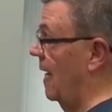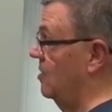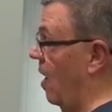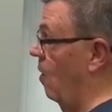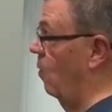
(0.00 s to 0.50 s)
has
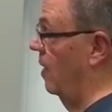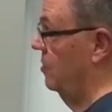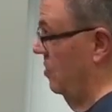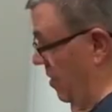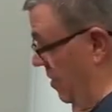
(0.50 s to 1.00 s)
always
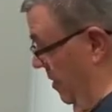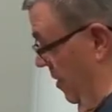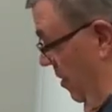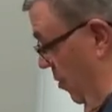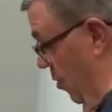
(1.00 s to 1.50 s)
done.
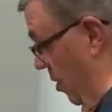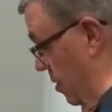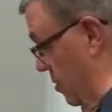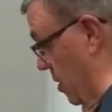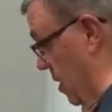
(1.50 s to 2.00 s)
In other
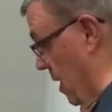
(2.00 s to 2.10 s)
words,